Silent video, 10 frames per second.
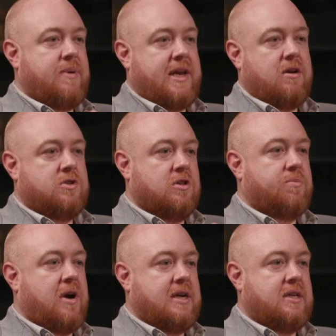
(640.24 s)
pedagogical
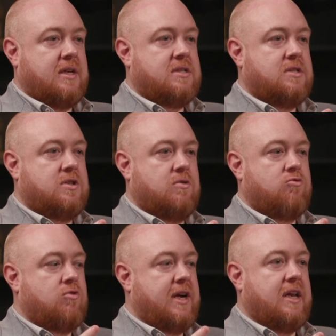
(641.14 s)
practice to
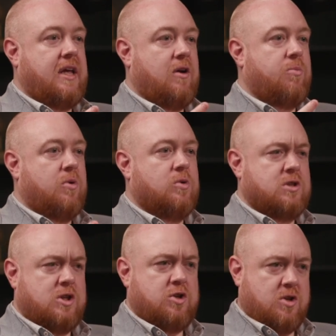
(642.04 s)
really
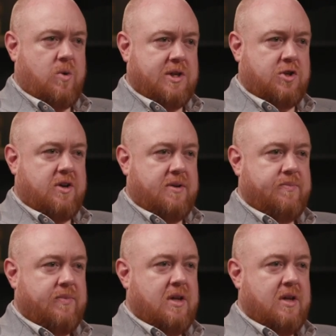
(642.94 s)
uphold good questioning.